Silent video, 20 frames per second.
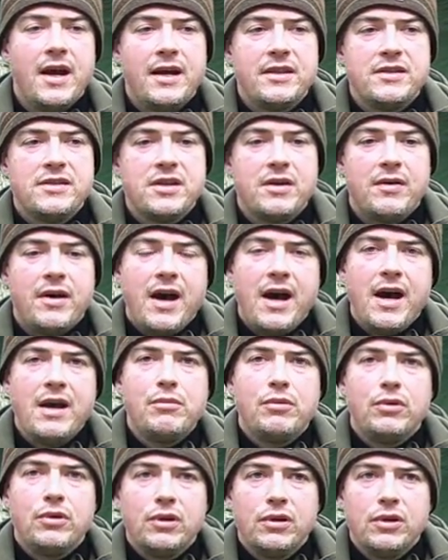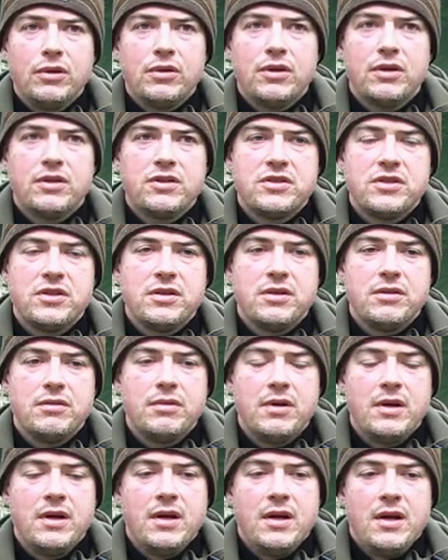And so I will look
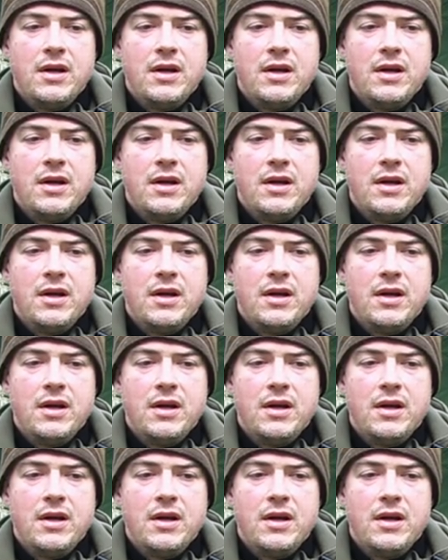to